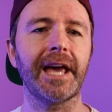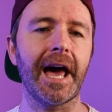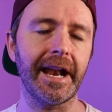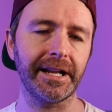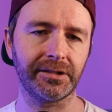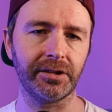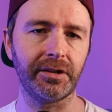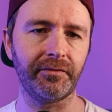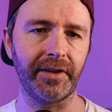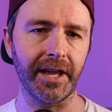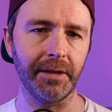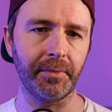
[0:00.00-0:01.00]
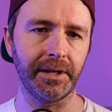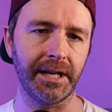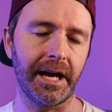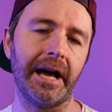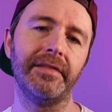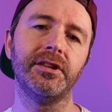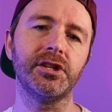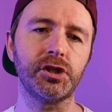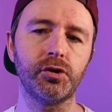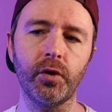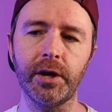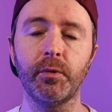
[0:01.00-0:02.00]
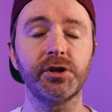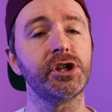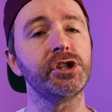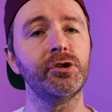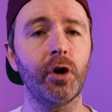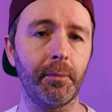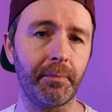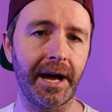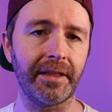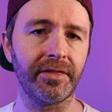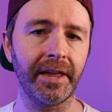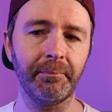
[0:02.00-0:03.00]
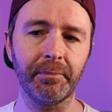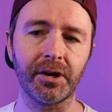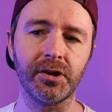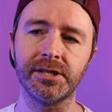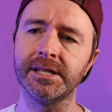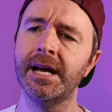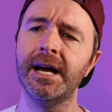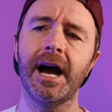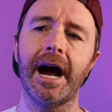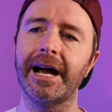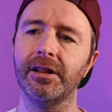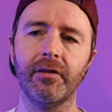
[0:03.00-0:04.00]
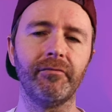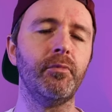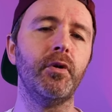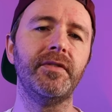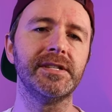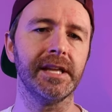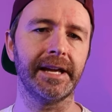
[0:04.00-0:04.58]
character development and the story, which is not a bad thing, because I love movies